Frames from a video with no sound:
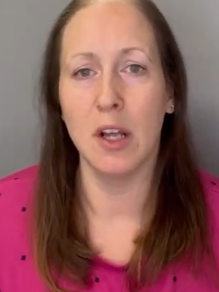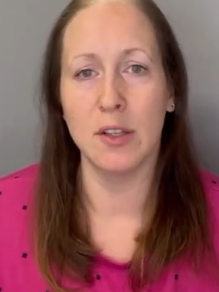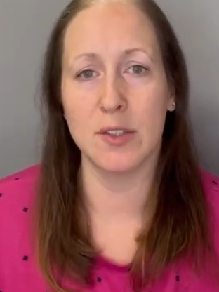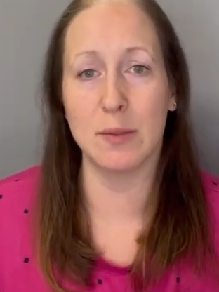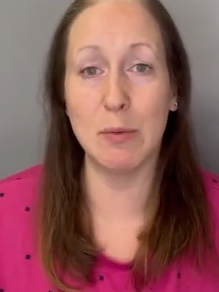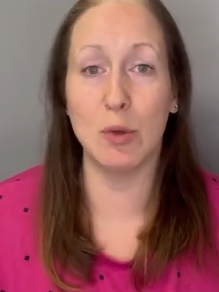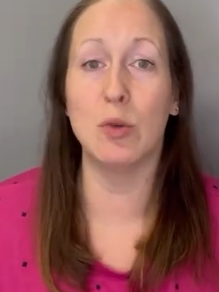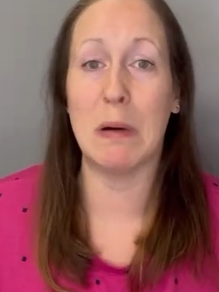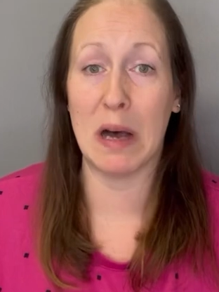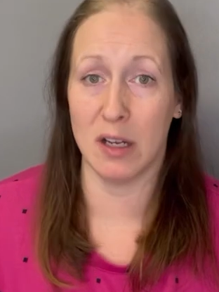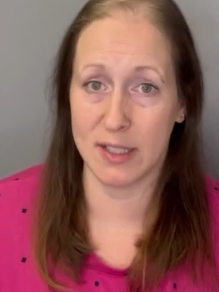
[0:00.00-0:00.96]
small
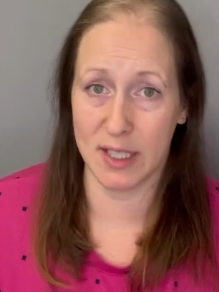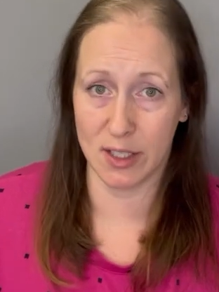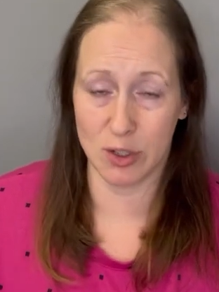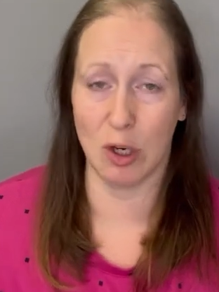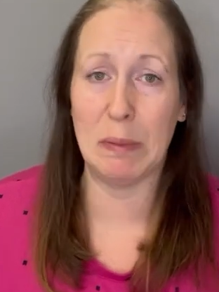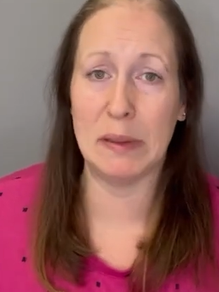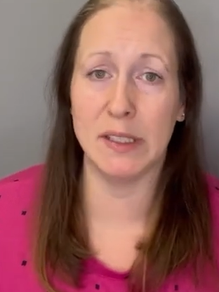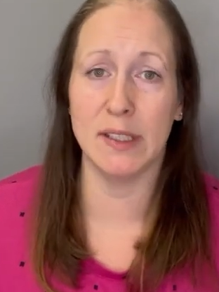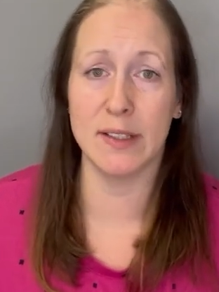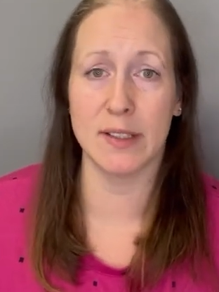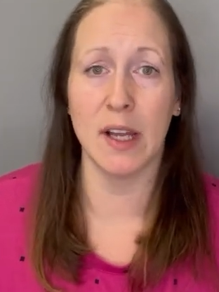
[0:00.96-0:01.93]
parting
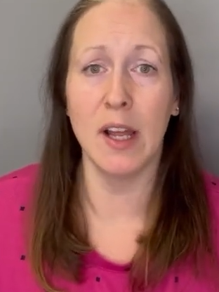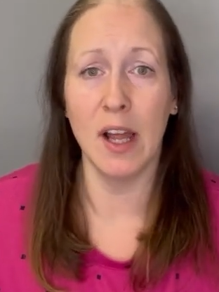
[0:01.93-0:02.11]
toppers